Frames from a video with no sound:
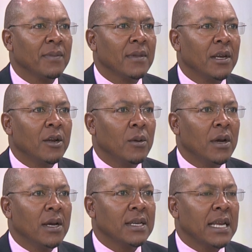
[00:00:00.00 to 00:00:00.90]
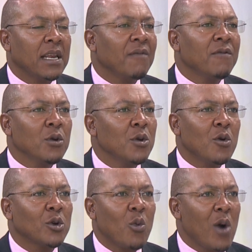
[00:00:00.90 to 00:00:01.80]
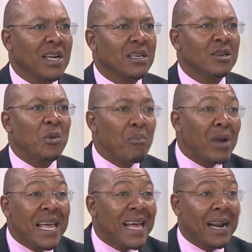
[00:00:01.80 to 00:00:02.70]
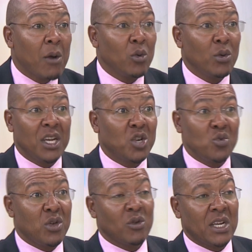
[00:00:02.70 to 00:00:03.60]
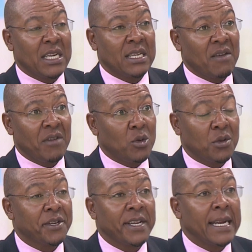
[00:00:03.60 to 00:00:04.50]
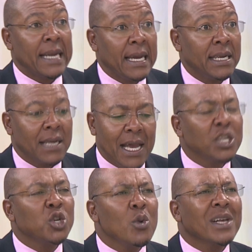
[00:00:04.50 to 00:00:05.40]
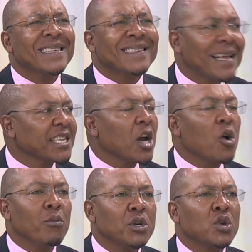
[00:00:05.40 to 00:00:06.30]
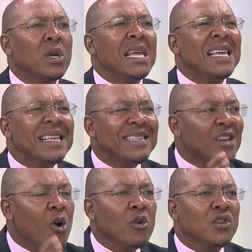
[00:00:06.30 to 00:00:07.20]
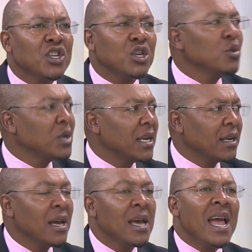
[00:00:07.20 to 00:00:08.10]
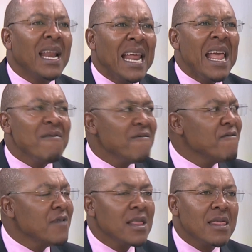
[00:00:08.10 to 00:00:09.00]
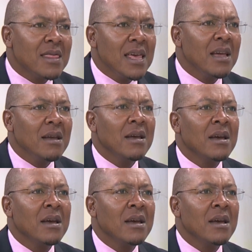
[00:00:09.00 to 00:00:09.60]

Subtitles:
You know, he said, if you do not want to play around with the 2007, 2008, ensure such a commission is constituted and everything,